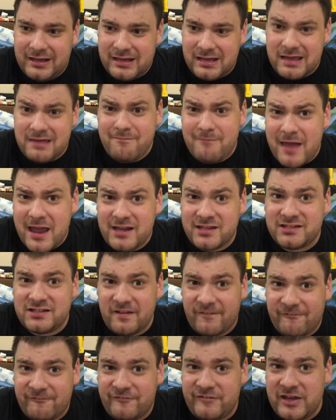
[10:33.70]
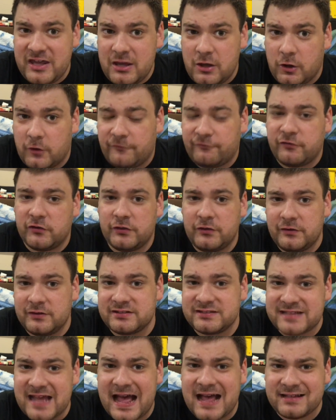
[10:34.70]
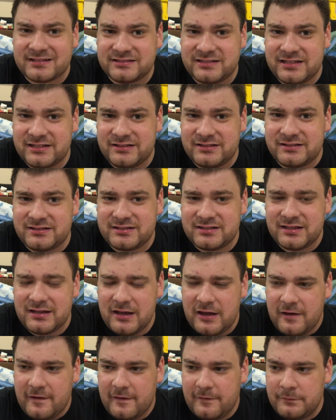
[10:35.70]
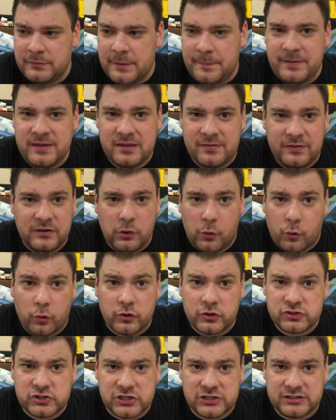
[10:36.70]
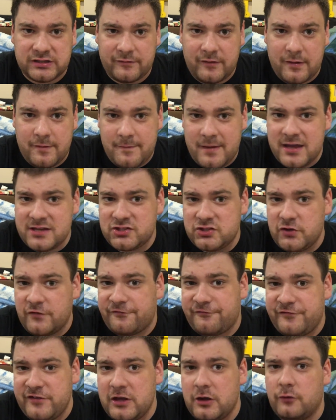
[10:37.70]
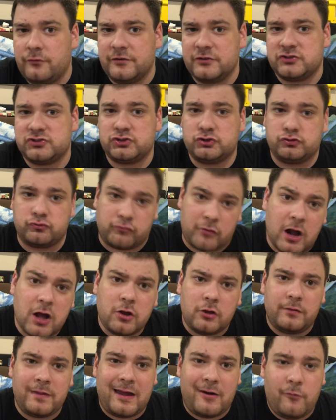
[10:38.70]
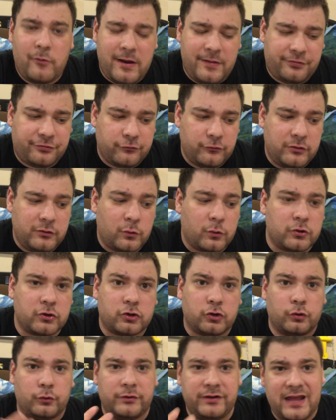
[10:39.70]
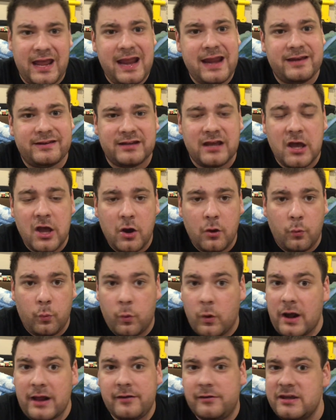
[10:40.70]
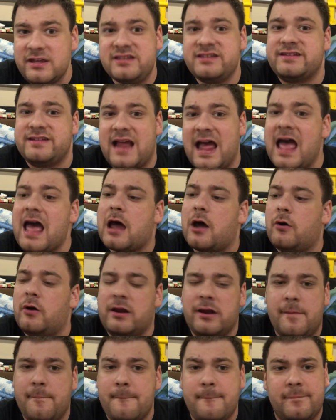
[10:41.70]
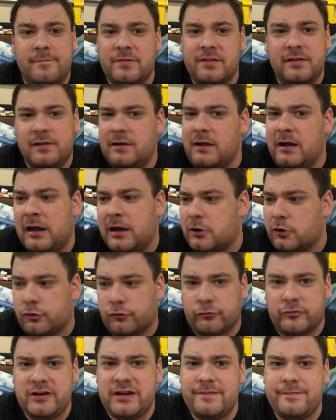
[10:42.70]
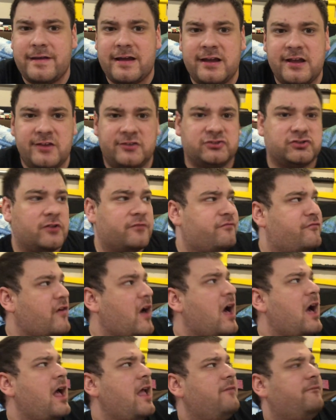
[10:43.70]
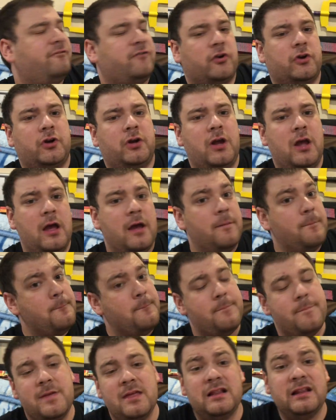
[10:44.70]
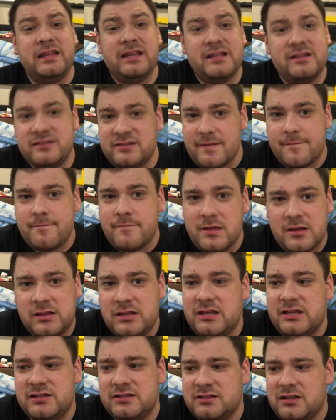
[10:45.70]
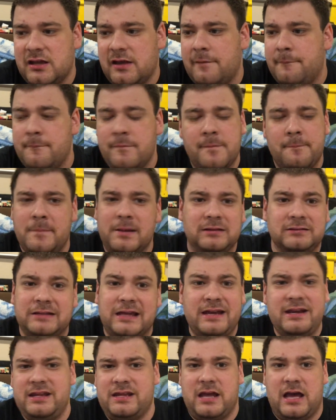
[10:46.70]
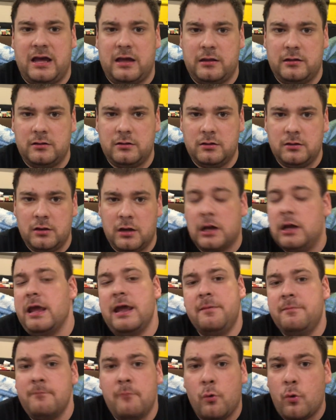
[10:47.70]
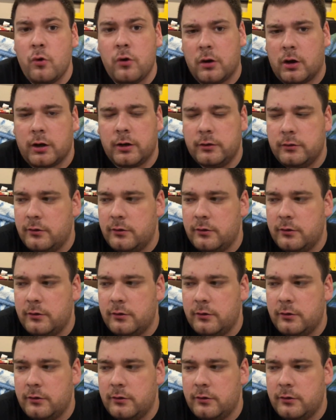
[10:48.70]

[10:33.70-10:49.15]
It makes you feel for the assassins, the origins of it. It makes you feel the struggle that went through in order to create what is now a creed that has survived for millions and millions, millennia, and more.